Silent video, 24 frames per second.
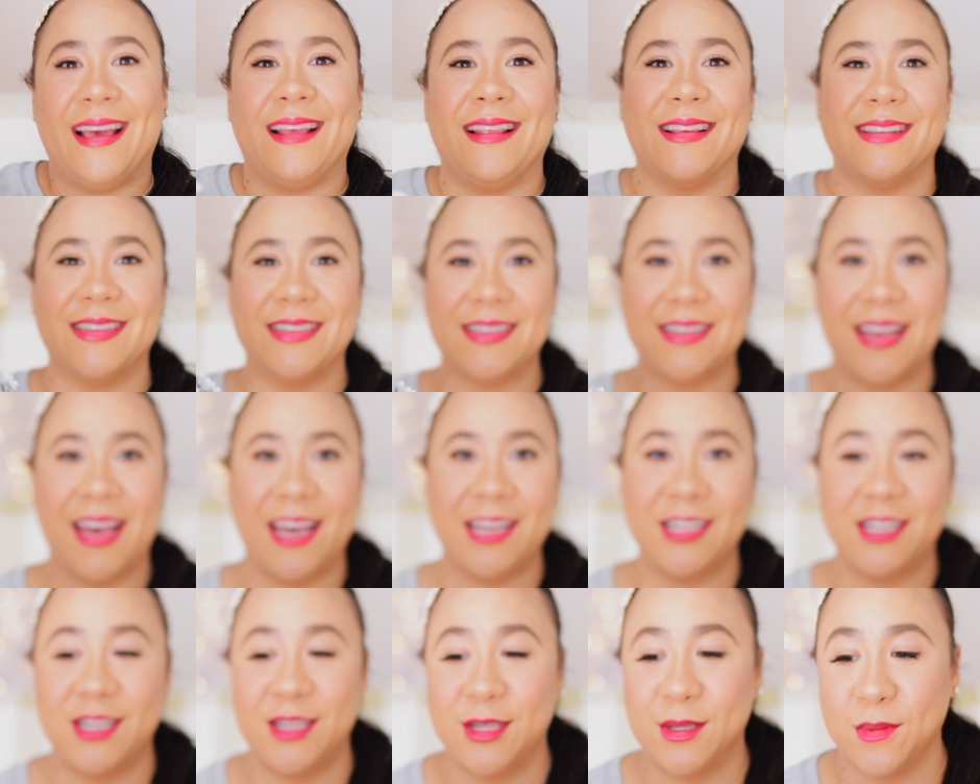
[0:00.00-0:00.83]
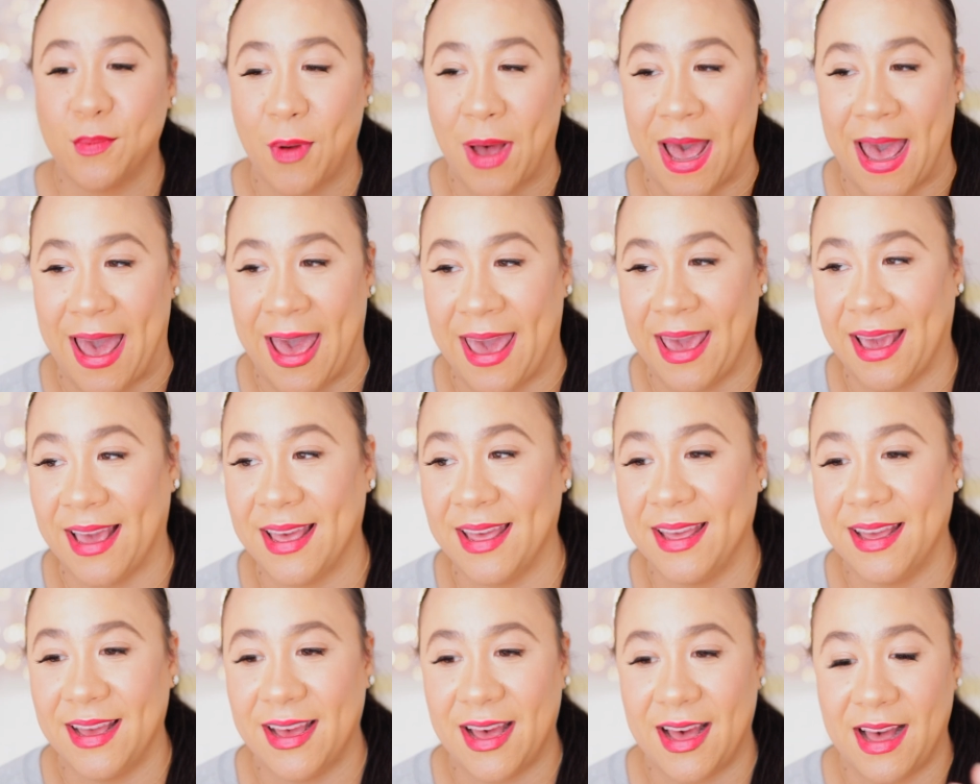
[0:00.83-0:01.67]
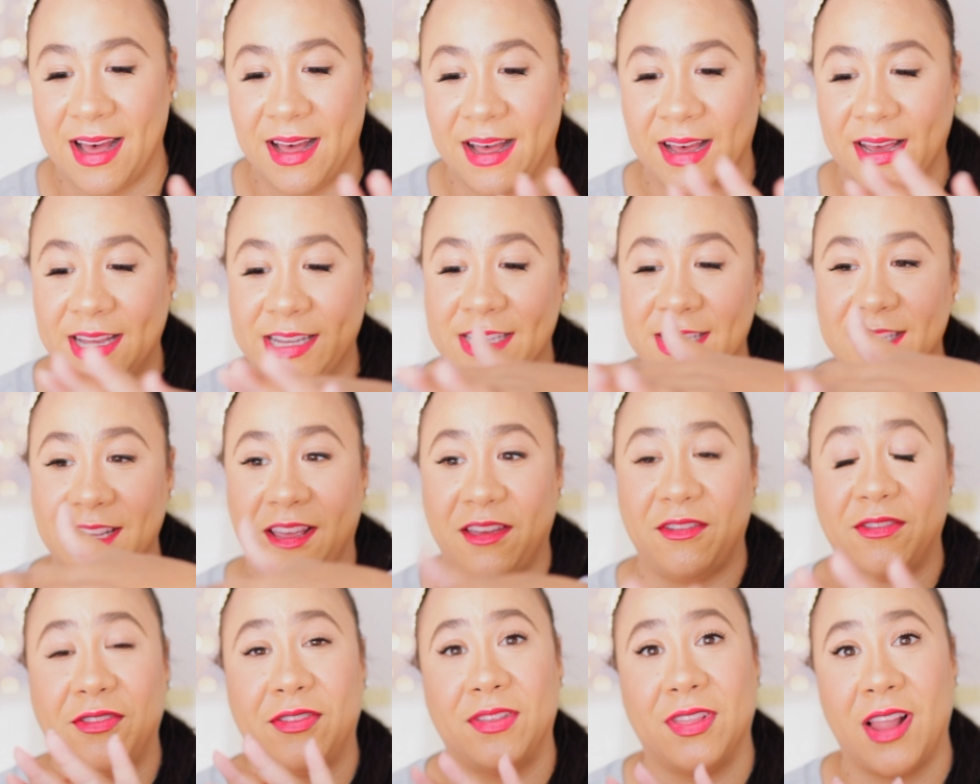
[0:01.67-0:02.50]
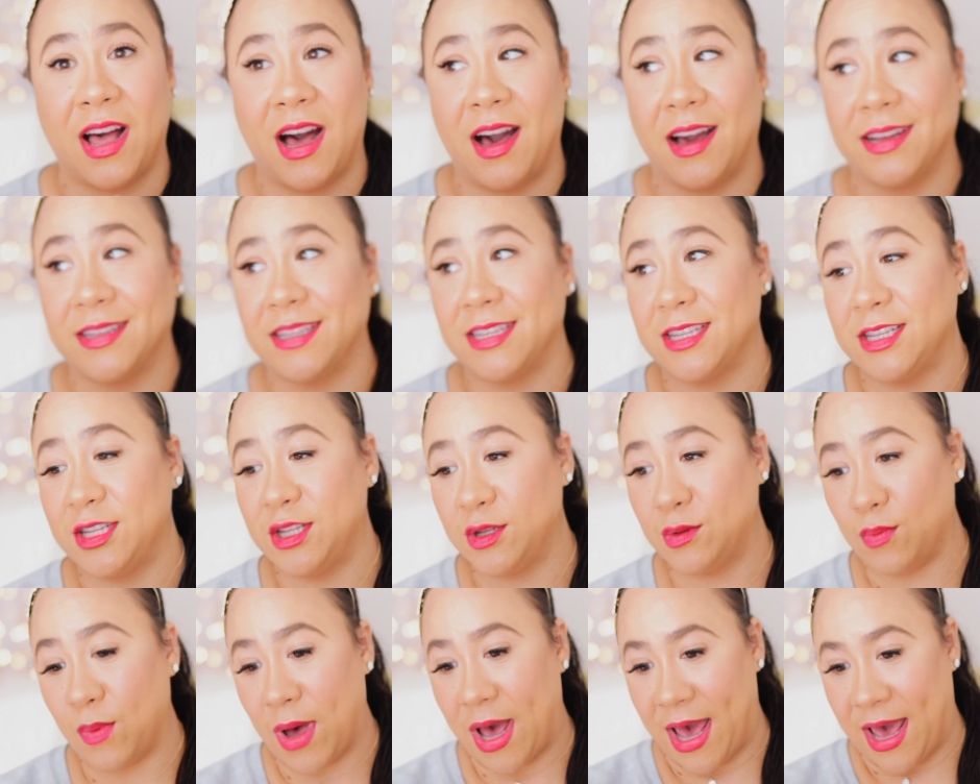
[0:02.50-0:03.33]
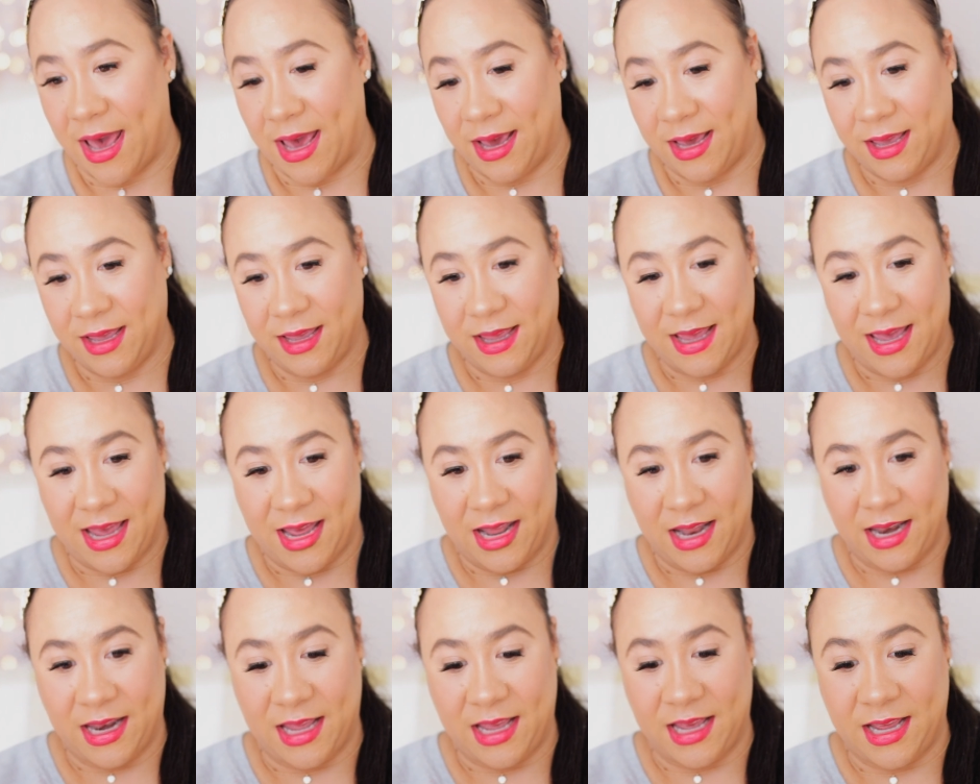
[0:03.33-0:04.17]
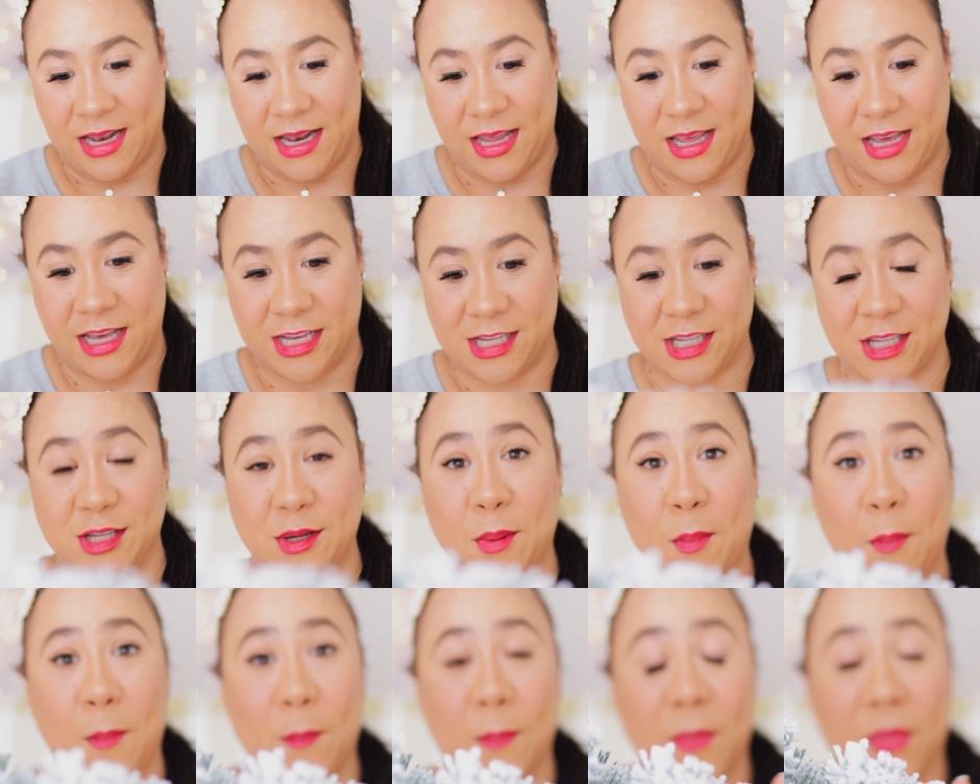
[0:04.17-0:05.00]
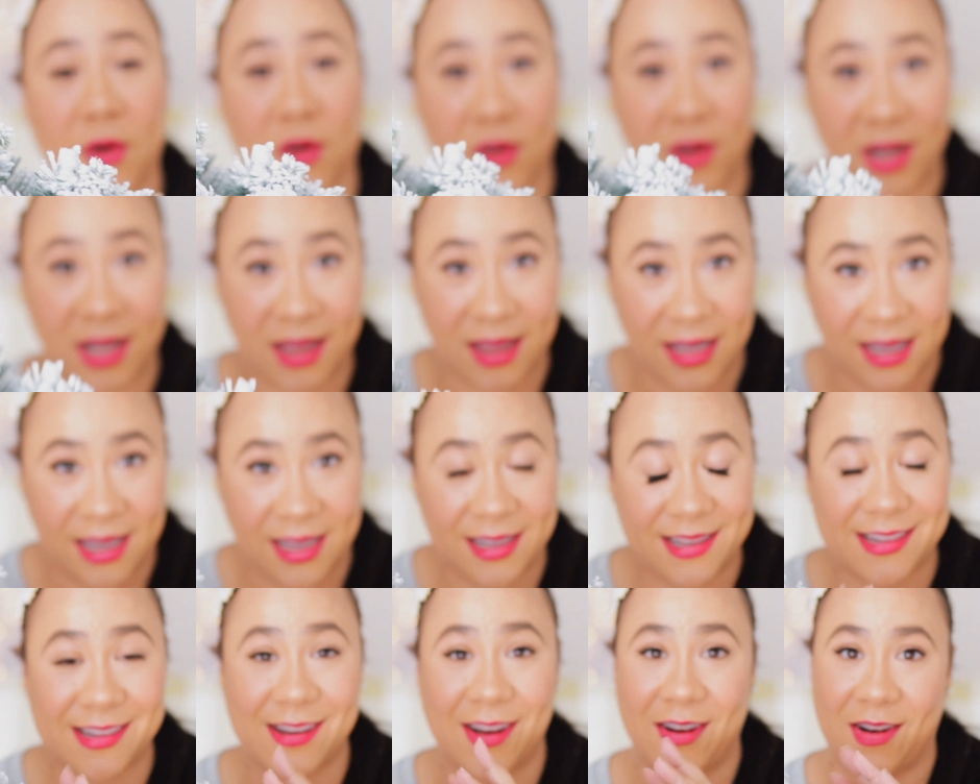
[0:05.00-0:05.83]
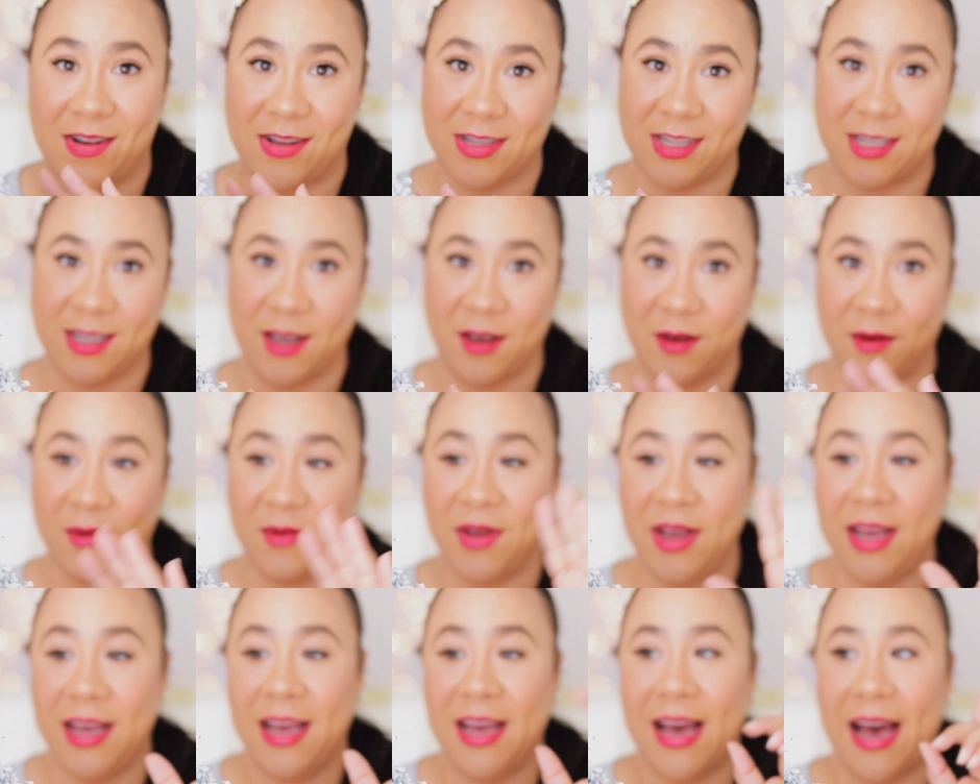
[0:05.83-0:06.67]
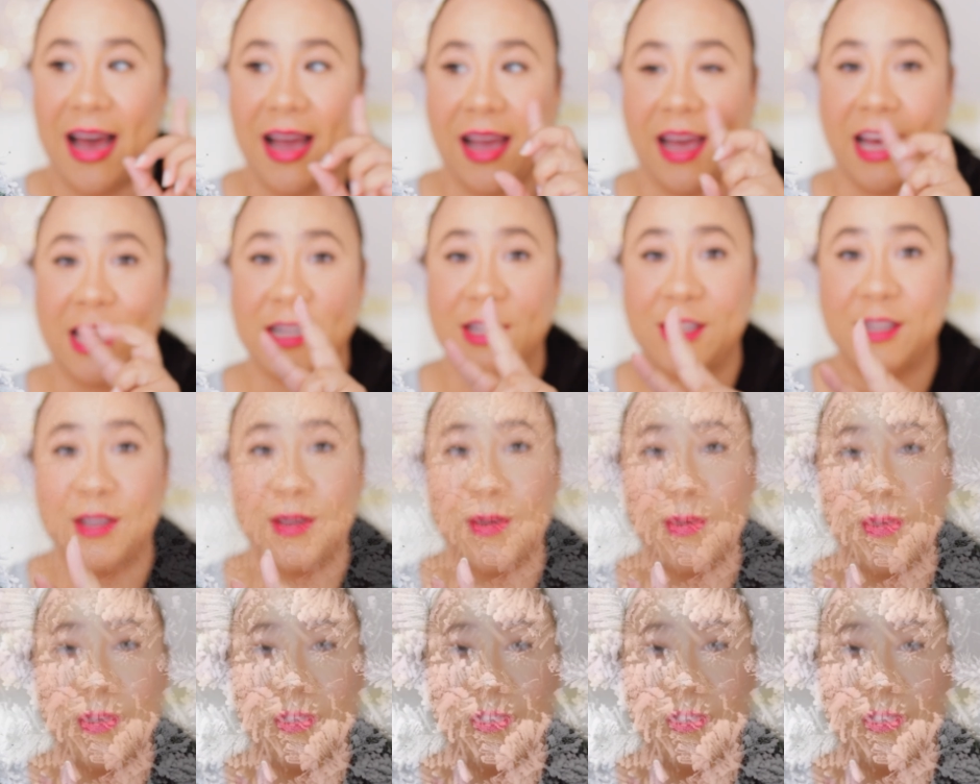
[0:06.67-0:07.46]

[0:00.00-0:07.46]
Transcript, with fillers: This is a swag. Uh, it's a flock swag and it is pre-lit also. I got two